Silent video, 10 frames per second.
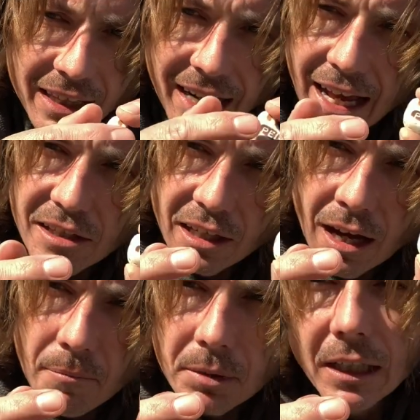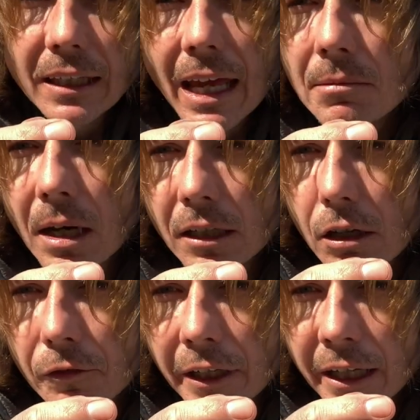that has the company name on it
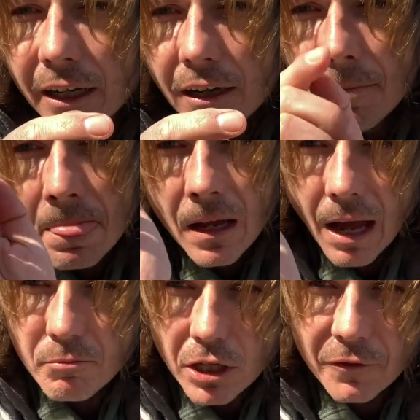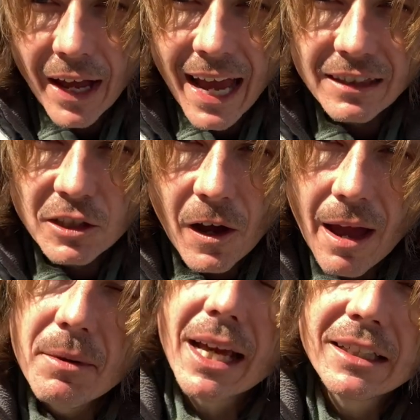over here. I'm sure if I had the time
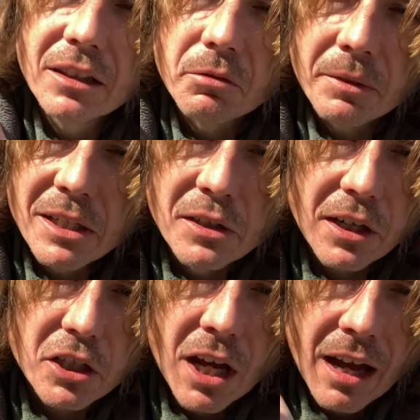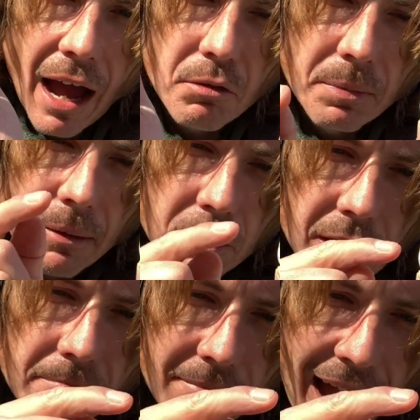and I did the research, I would be able to
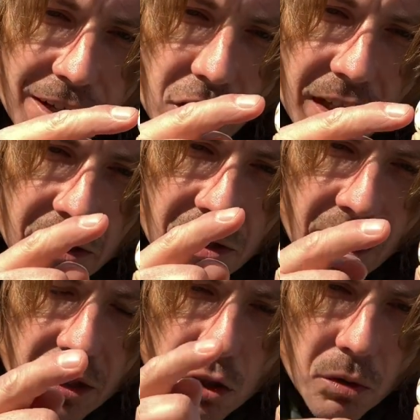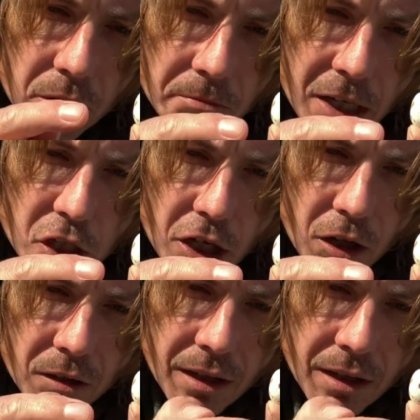match this to an original.